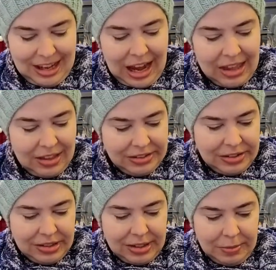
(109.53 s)
And this
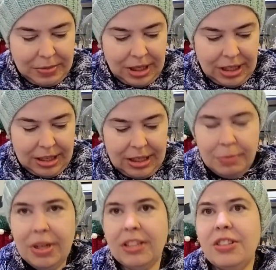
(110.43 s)
is some
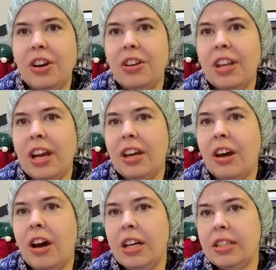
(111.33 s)
Knit Picks yarn that I
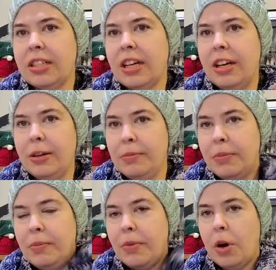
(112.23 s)
got
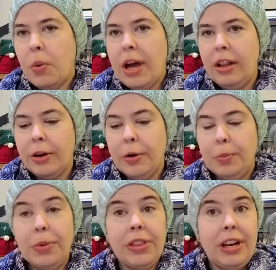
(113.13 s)
a while
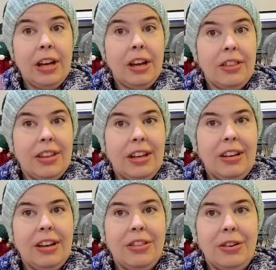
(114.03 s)
ago, but then I got that
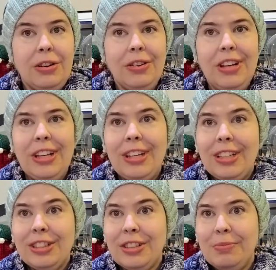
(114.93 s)
other
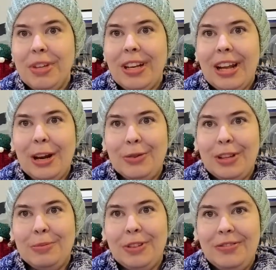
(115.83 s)
shipment and I was
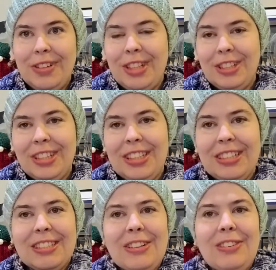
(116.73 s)
able to finish it,
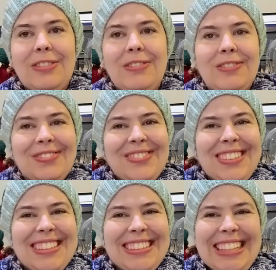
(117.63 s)
so
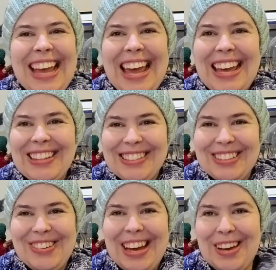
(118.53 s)
yay,
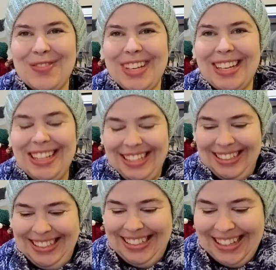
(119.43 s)
so happy.
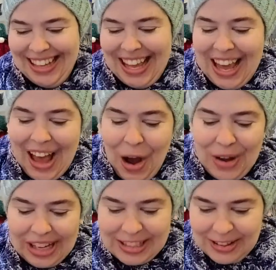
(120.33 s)

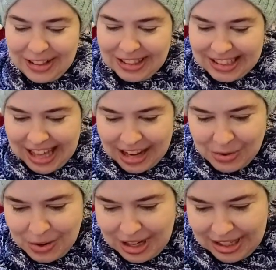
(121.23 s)
Okay, so there's
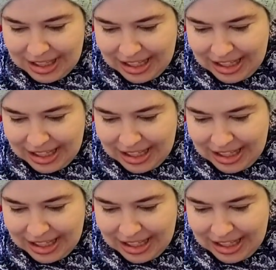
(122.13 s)
that one.